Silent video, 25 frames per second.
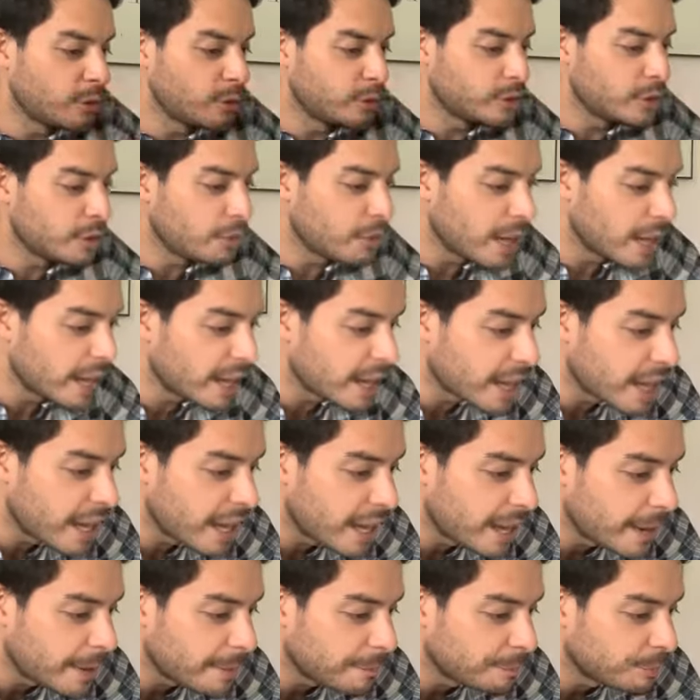Sirik.
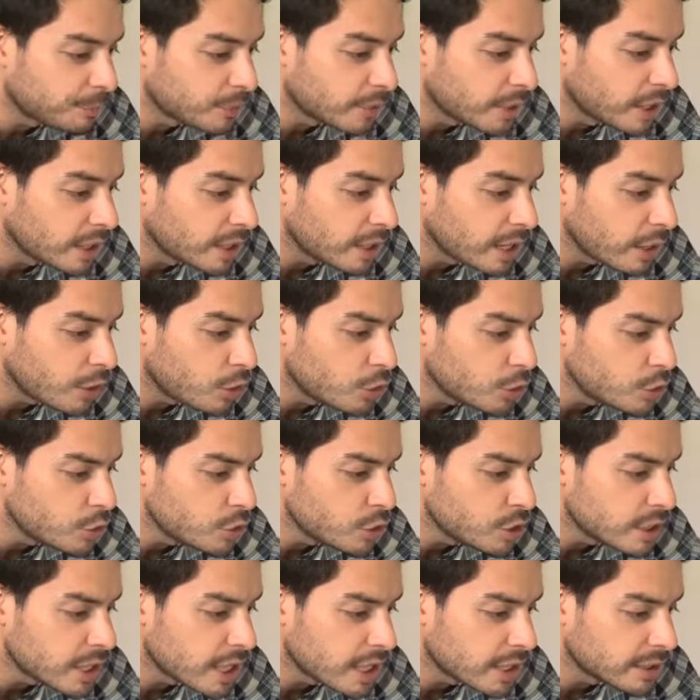Could
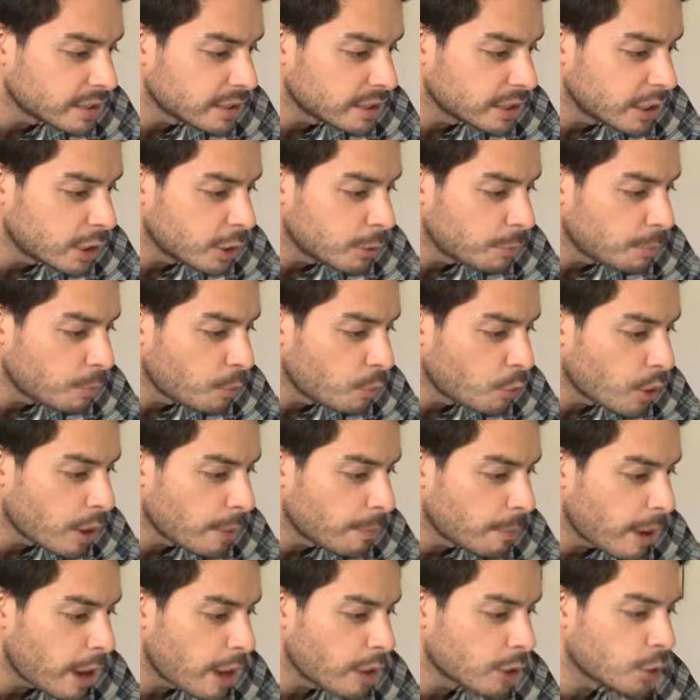you tell us a little more
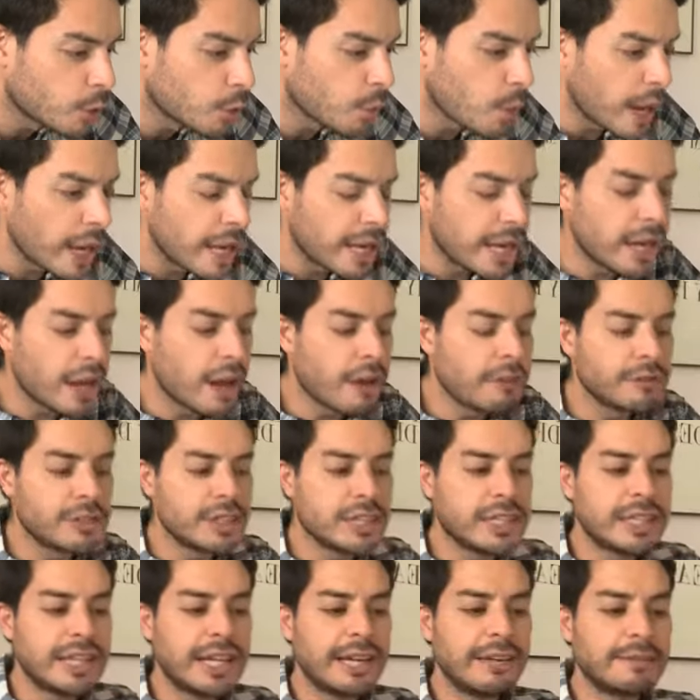about grading of
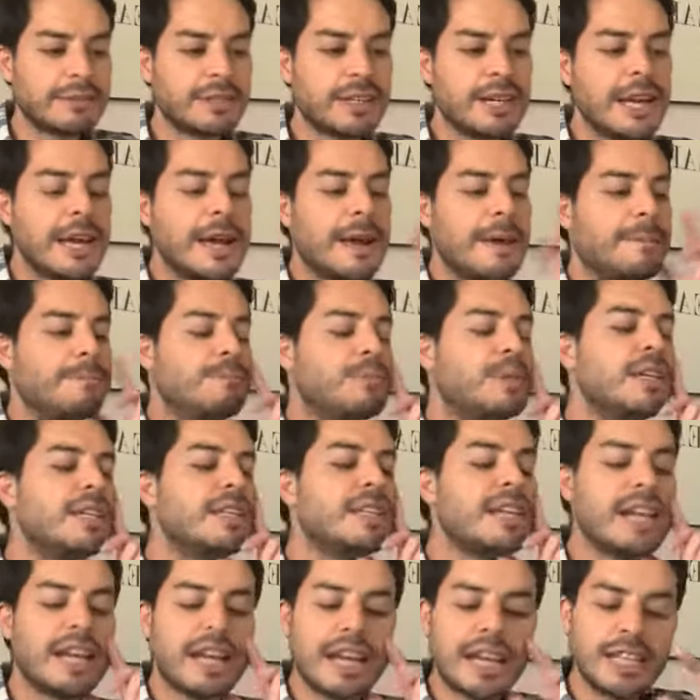tea leaves? This
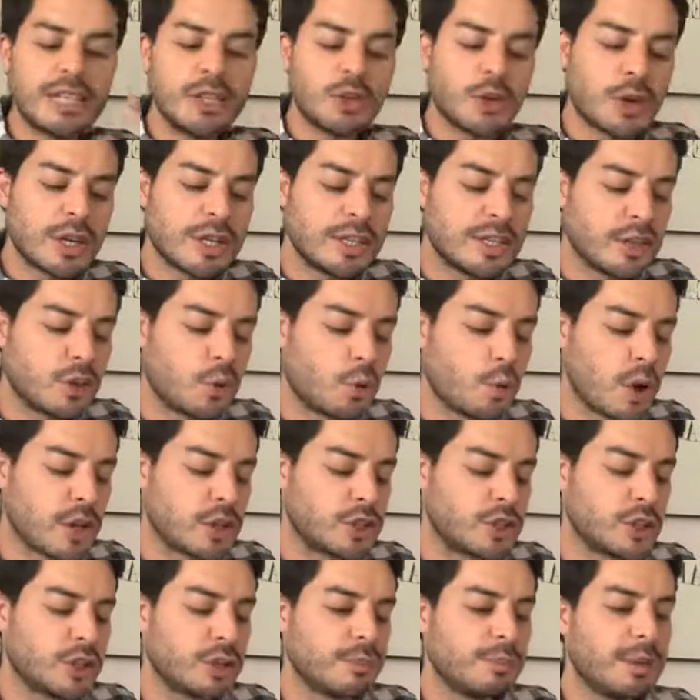is an interesting
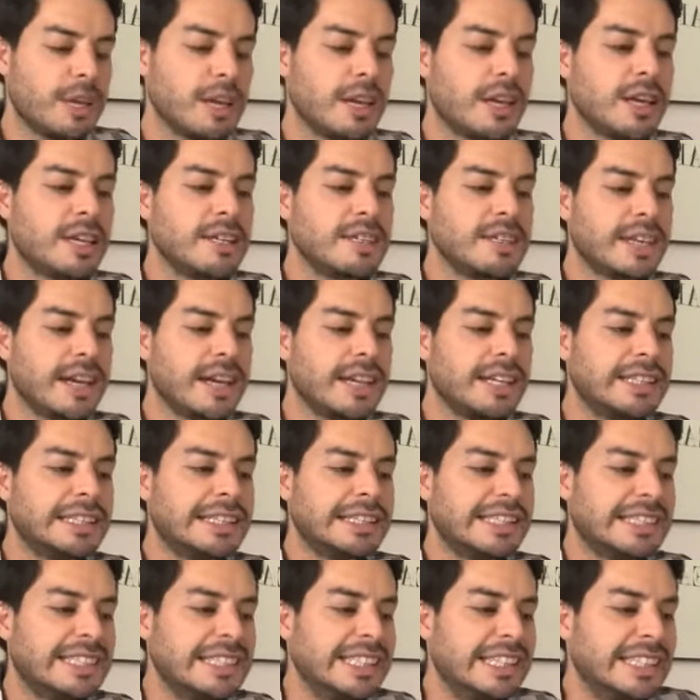question, because
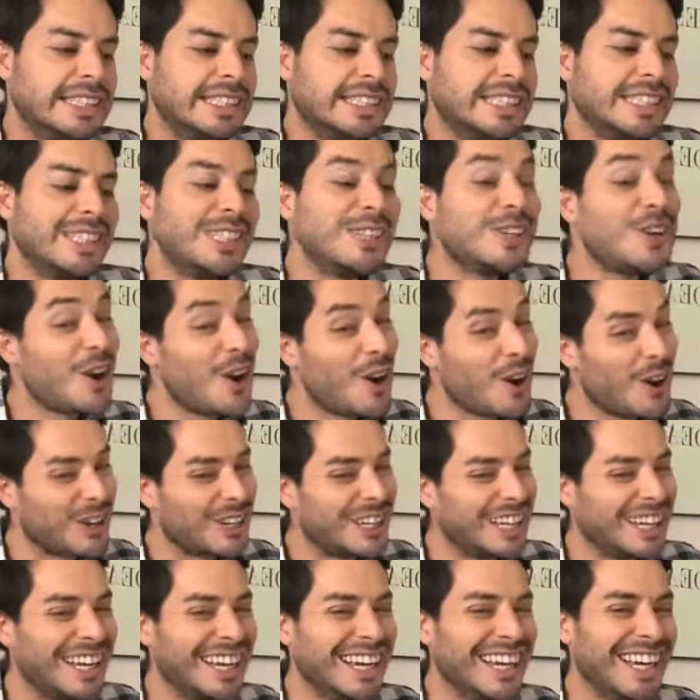it's a little
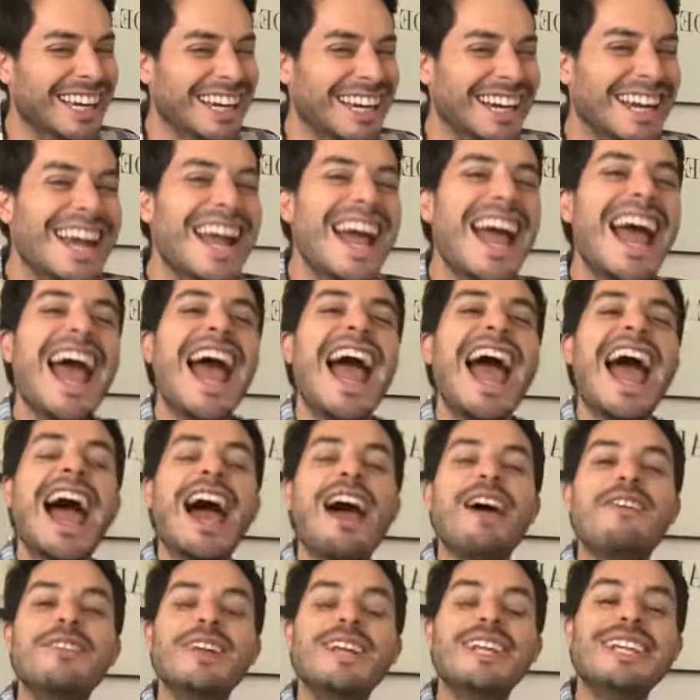hard.
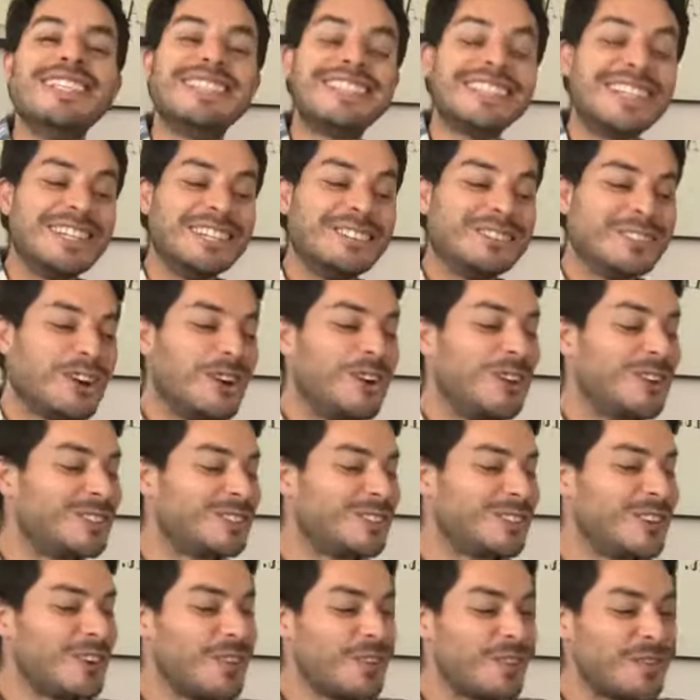I mean, it's
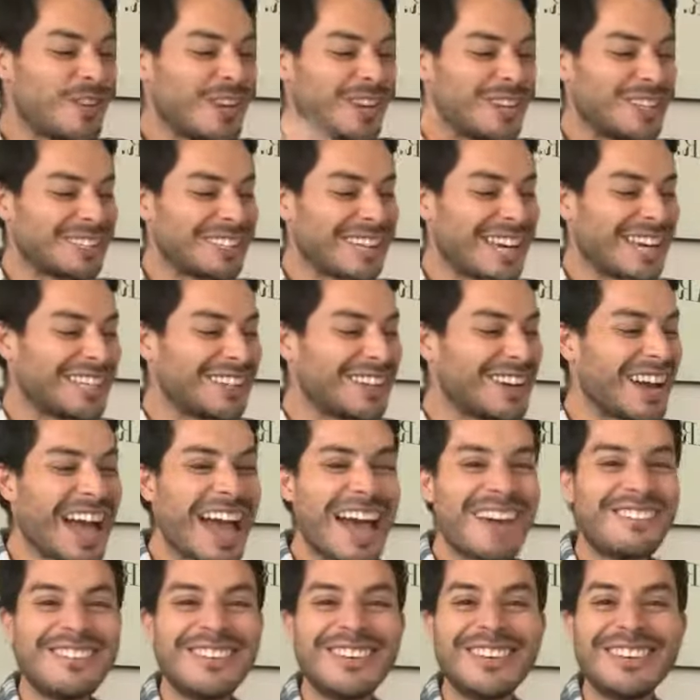also because I don't
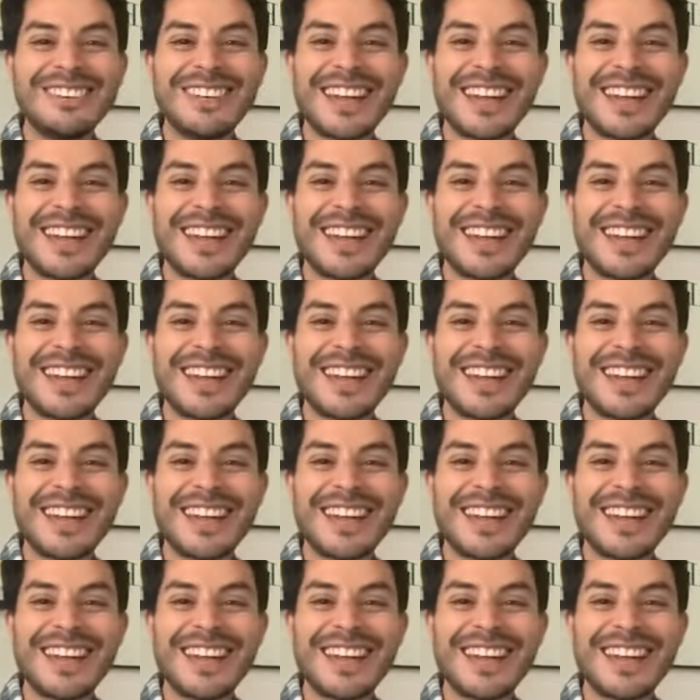have a